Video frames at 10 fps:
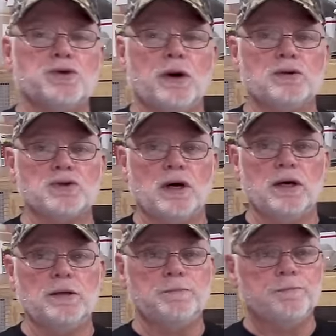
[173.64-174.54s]
are
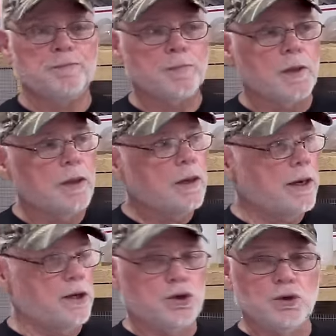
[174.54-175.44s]
outside
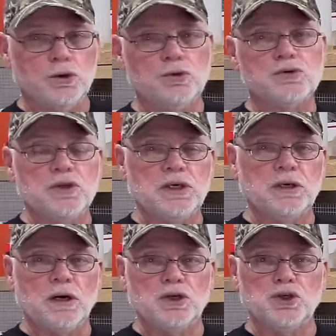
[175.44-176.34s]
and you use the uh,